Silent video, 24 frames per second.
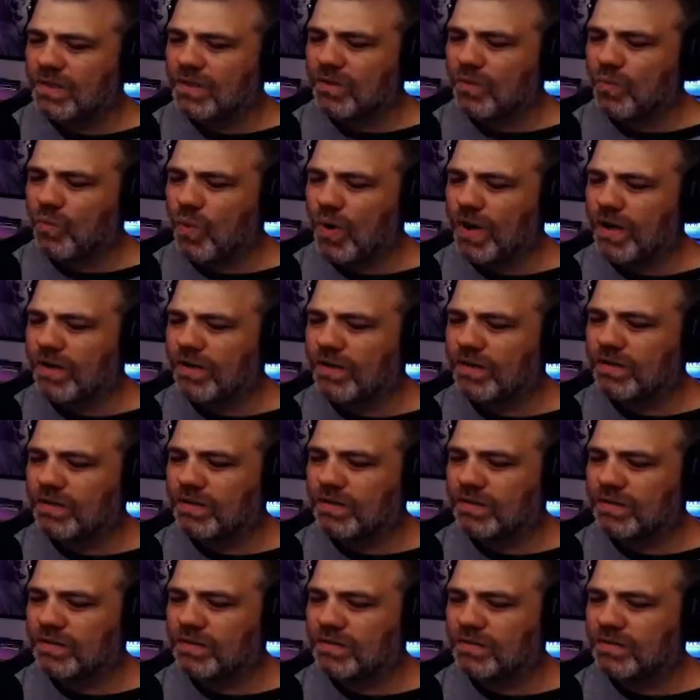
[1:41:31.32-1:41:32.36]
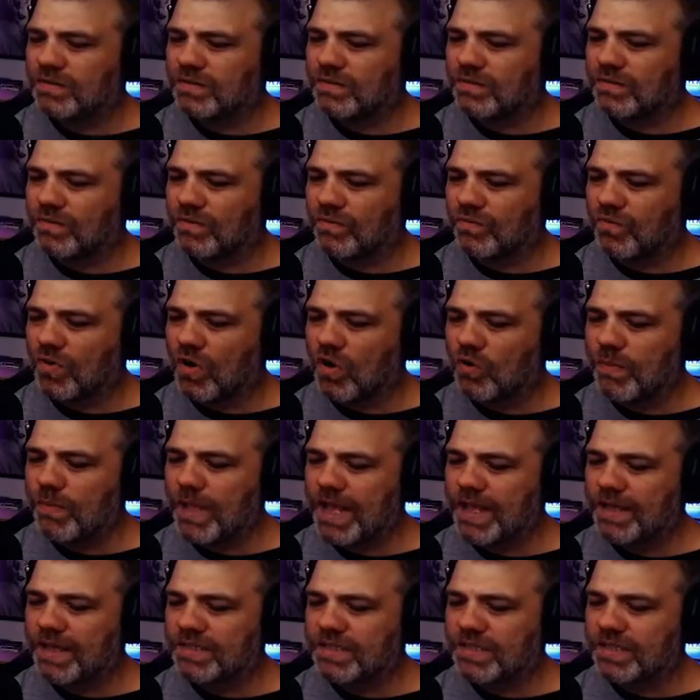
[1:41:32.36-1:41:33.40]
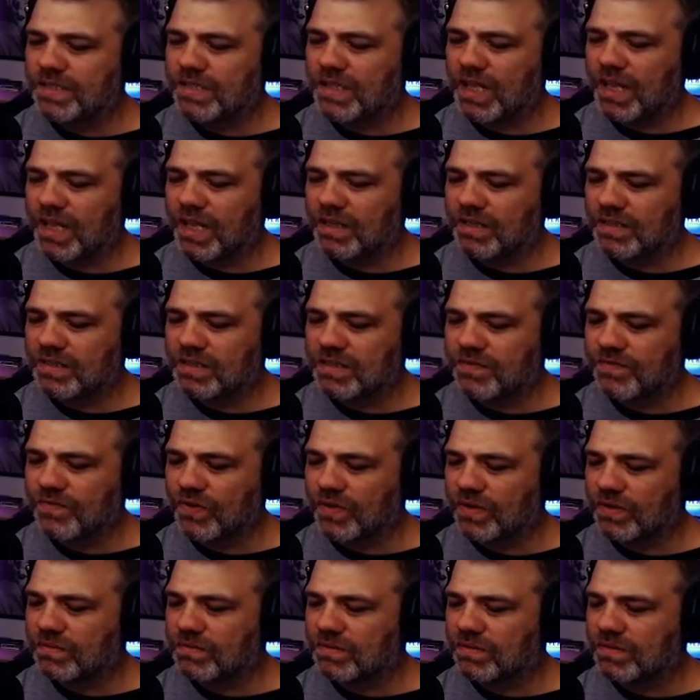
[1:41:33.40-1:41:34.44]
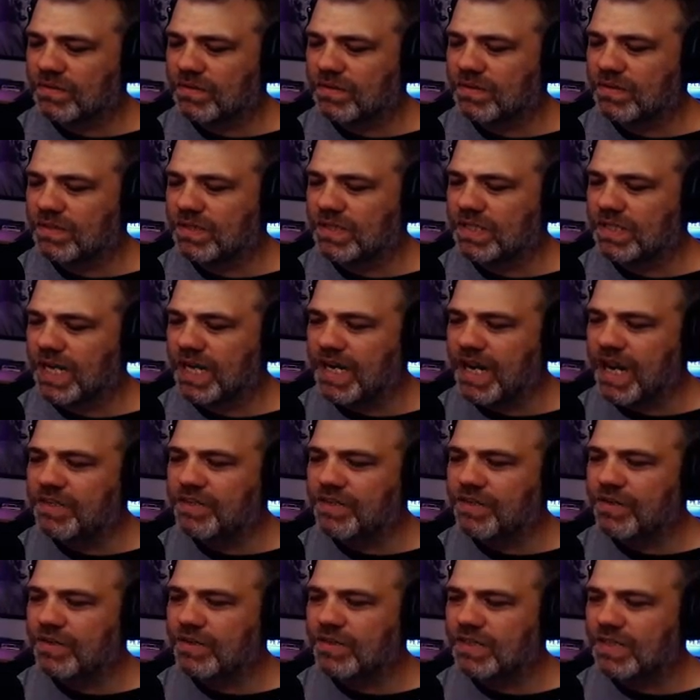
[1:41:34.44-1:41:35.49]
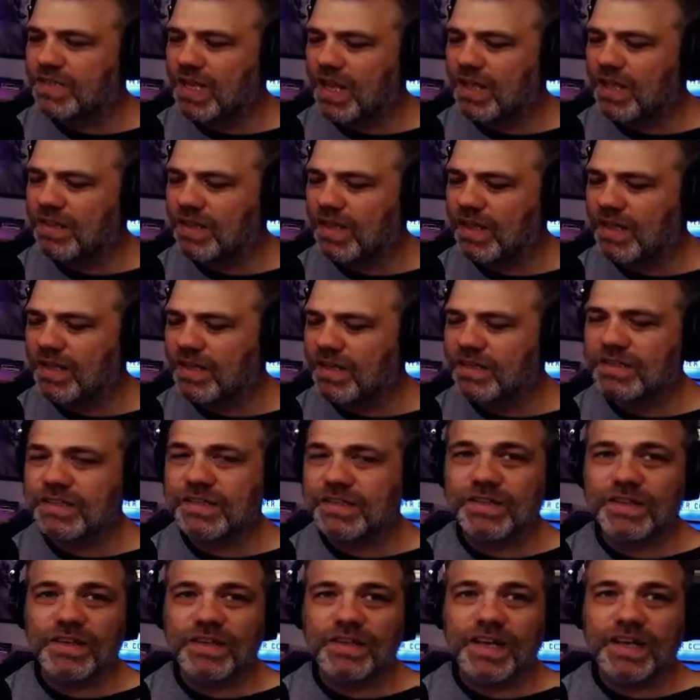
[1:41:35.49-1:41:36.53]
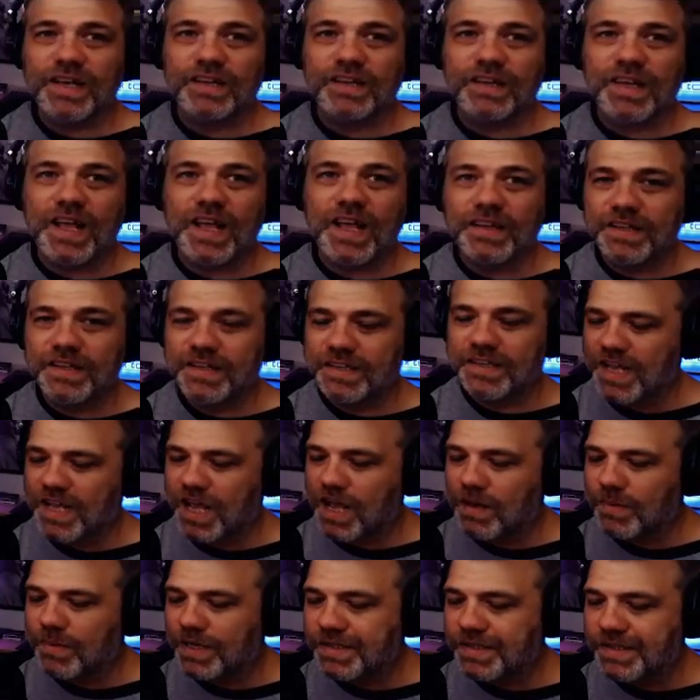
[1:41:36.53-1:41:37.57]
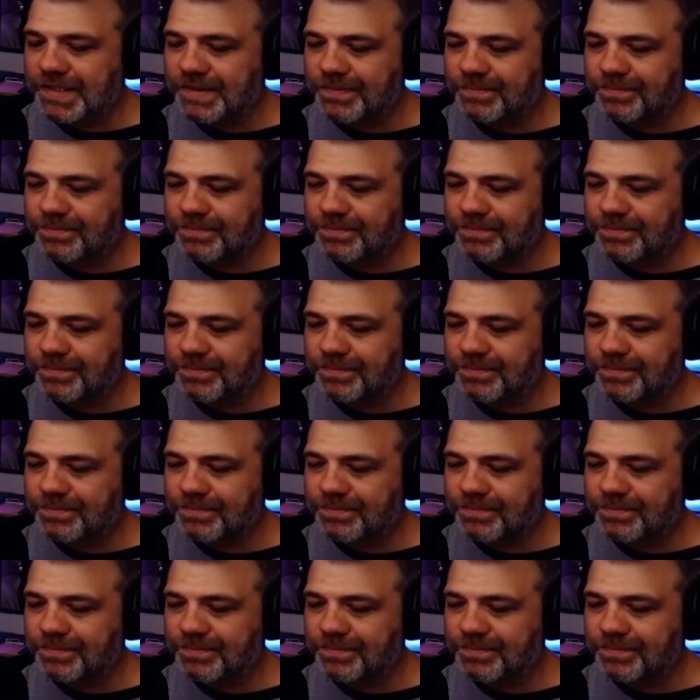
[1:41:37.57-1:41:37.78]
weird romance things for teenagers. I think is like a lot of these comics.